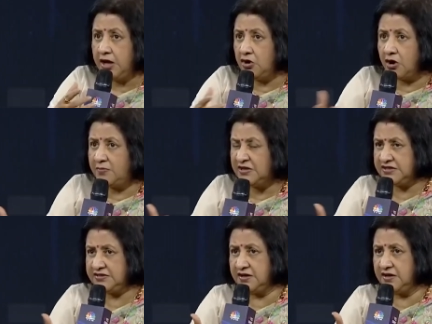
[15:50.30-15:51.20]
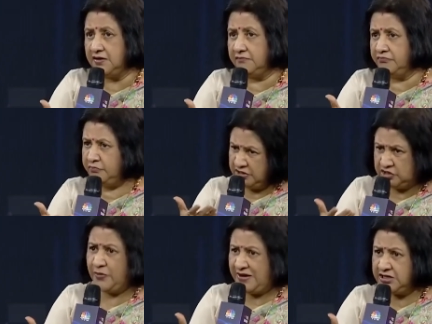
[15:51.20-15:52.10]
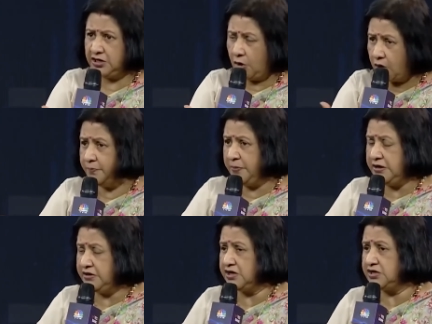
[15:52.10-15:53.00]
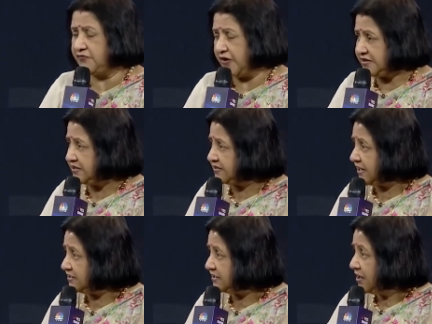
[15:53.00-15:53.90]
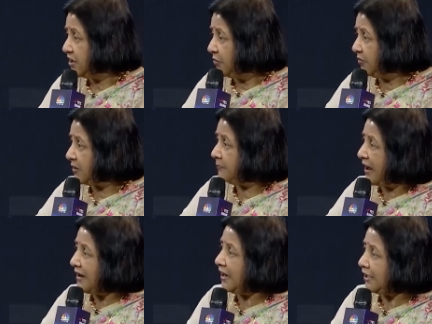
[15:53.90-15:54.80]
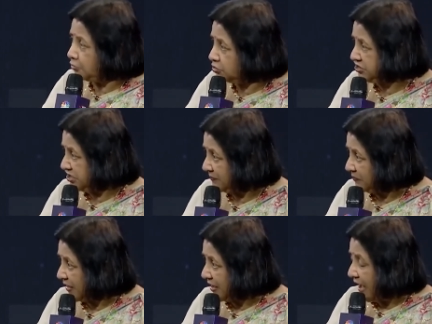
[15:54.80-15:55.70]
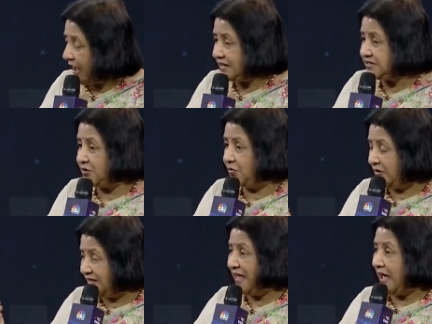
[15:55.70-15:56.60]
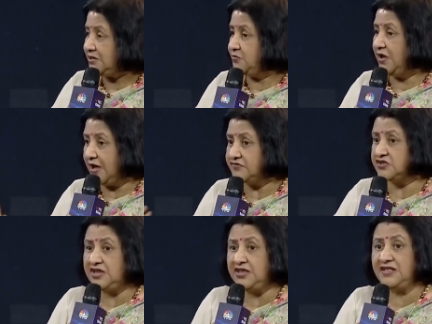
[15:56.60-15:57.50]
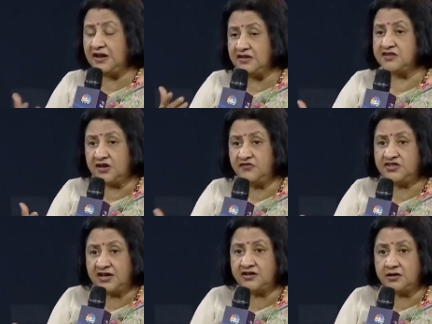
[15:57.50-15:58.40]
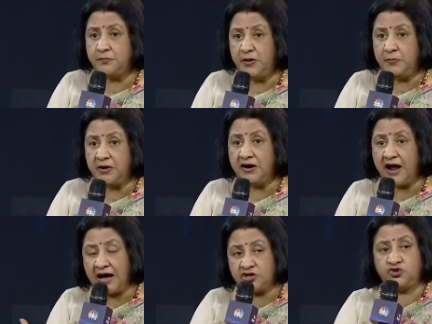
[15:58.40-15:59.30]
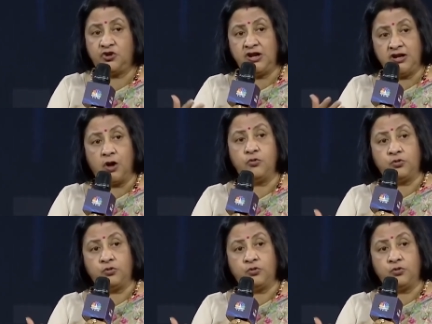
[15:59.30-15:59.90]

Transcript: enormous, it's quite a long period of exercise with a brand like Gucci. And with that, we have seen that the service center people are actually now